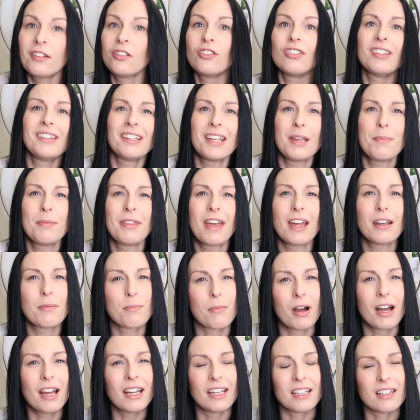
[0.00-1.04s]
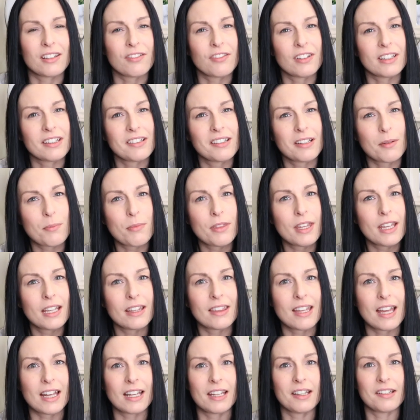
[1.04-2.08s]
So just keep that in mind. If it's something
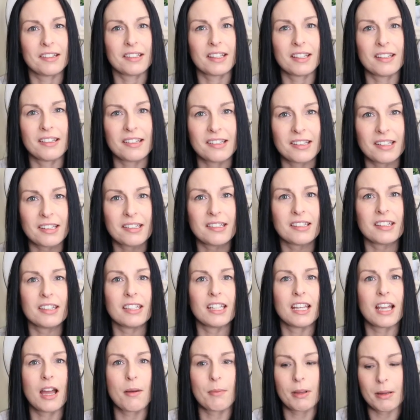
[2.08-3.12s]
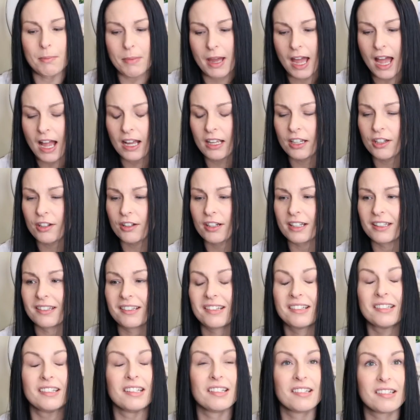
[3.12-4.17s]
that is consistently coming back, you're
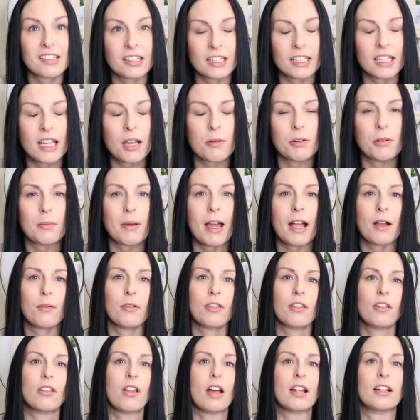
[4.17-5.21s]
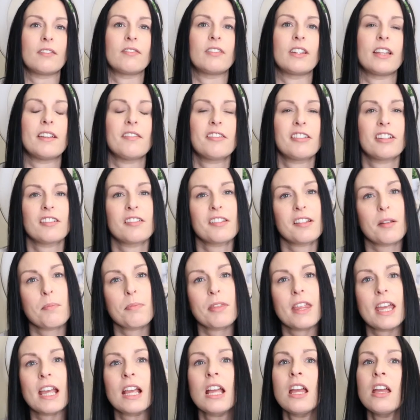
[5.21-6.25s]
consistently coming back with a lot of lifts or
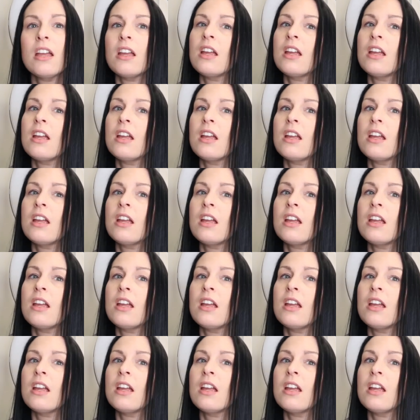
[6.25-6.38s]
something,